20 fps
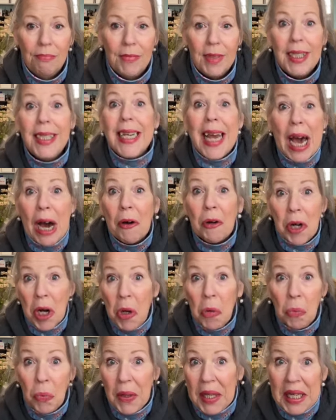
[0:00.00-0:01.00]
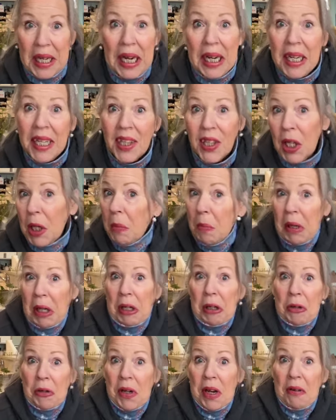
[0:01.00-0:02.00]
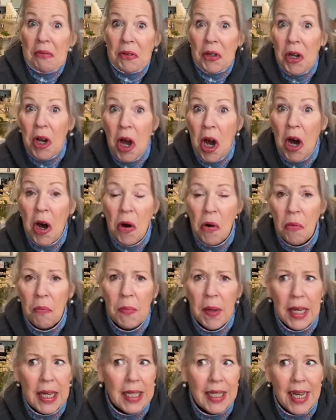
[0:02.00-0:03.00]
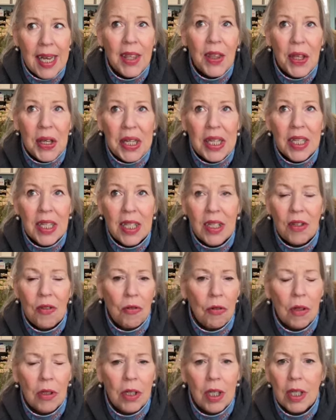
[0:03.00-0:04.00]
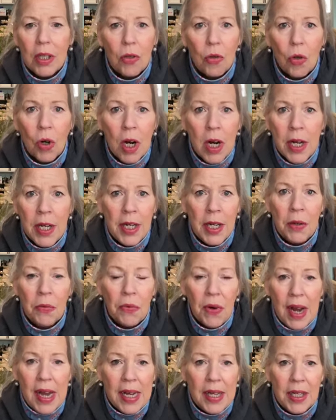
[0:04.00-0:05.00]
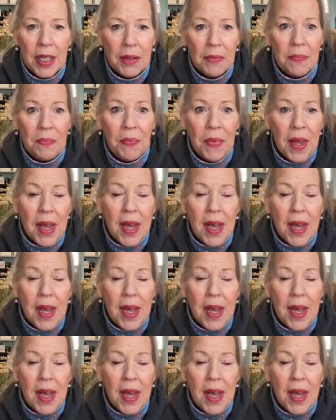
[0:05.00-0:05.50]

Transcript: doubt I'll win anything, but you never know because I think it's just drawn at random.